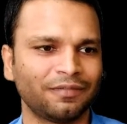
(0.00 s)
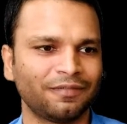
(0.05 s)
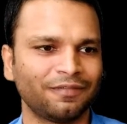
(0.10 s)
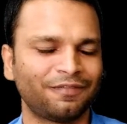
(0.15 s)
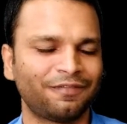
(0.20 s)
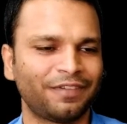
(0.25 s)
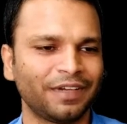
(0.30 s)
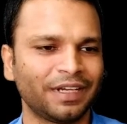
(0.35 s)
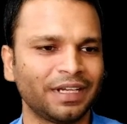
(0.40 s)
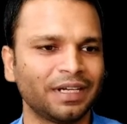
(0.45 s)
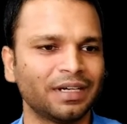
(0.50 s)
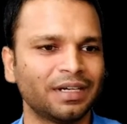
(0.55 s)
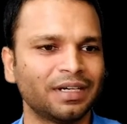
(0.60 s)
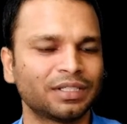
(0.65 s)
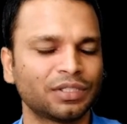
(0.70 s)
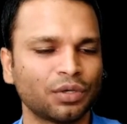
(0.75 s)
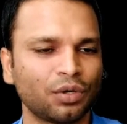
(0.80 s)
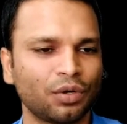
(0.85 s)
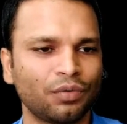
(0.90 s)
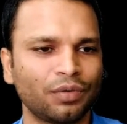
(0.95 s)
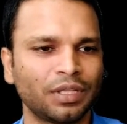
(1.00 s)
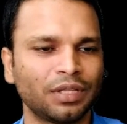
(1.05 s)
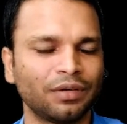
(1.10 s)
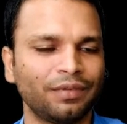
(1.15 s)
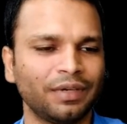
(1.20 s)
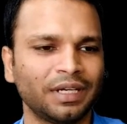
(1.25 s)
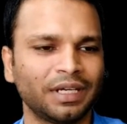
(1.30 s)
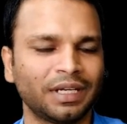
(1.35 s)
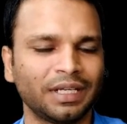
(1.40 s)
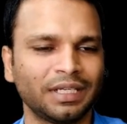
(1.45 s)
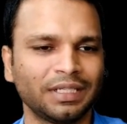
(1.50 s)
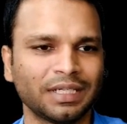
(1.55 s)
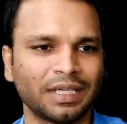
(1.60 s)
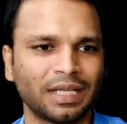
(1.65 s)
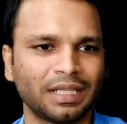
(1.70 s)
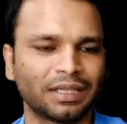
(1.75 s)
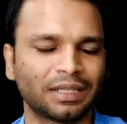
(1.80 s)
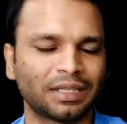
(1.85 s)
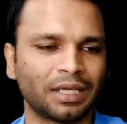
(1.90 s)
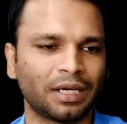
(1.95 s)
fingers over the wing region
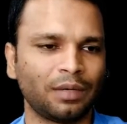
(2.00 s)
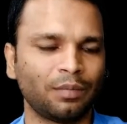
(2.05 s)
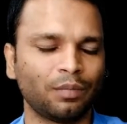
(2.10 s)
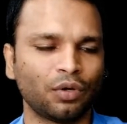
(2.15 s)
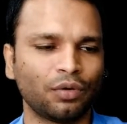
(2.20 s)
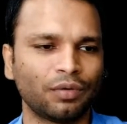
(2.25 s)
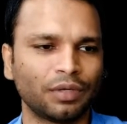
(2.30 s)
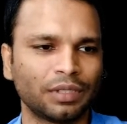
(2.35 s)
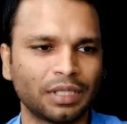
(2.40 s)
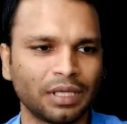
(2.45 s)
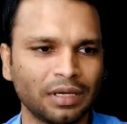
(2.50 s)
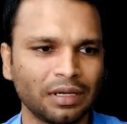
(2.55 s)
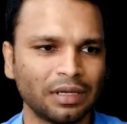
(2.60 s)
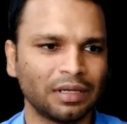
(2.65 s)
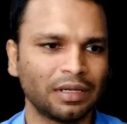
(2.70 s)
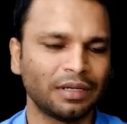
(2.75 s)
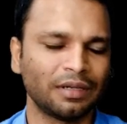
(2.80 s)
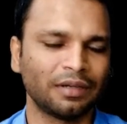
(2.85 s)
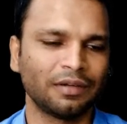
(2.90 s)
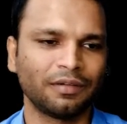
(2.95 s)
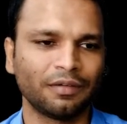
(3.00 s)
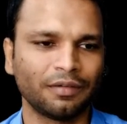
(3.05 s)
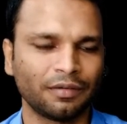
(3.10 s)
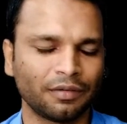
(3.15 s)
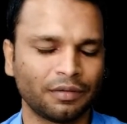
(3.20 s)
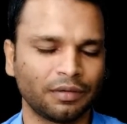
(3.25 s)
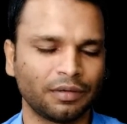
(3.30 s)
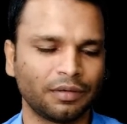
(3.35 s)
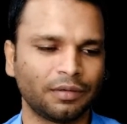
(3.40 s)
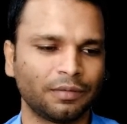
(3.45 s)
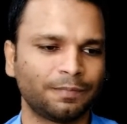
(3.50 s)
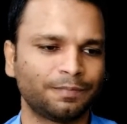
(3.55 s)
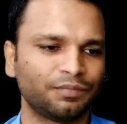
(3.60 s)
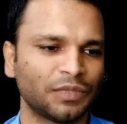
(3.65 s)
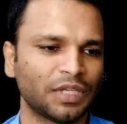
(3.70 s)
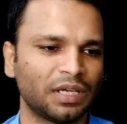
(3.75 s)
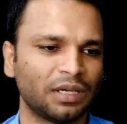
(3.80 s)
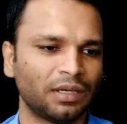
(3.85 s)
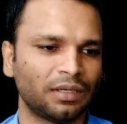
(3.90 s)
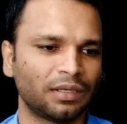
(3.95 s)
and thumb over the uh,
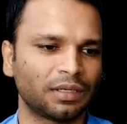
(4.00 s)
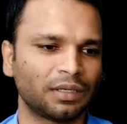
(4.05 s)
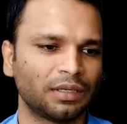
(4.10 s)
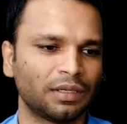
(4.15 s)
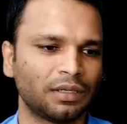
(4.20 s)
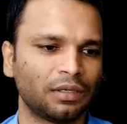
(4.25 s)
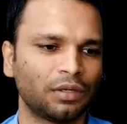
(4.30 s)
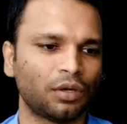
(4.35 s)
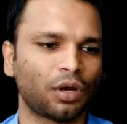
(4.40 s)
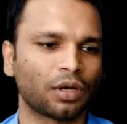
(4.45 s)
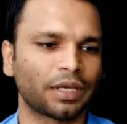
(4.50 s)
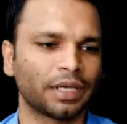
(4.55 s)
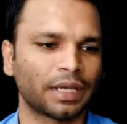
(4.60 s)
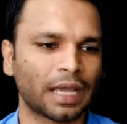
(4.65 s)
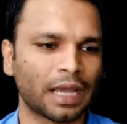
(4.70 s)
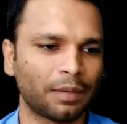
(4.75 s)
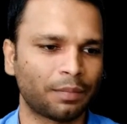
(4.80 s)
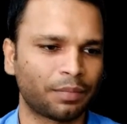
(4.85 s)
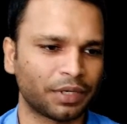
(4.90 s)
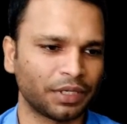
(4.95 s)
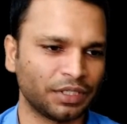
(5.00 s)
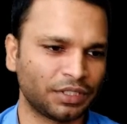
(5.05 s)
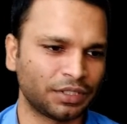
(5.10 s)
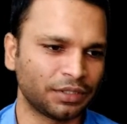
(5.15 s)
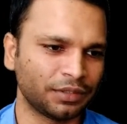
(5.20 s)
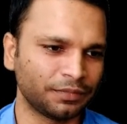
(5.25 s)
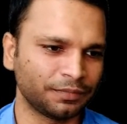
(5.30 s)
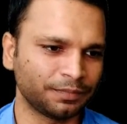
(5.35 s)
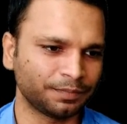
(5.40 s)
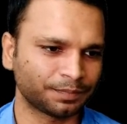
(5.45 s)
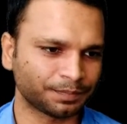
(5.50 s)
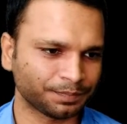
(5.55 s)
locking cap region.